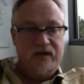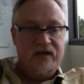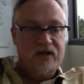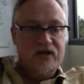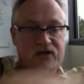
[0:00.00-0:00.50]

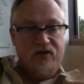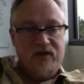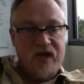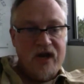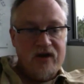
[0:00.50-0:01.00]
then
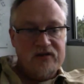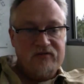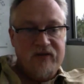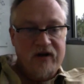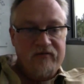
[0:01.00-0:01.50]
so
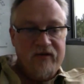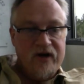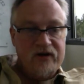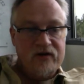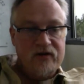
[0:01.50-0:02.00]
there it's
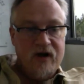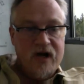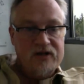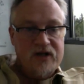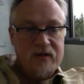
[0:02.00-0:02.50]
verifying your
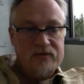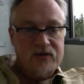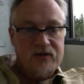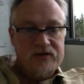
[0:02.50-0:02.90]
cron job.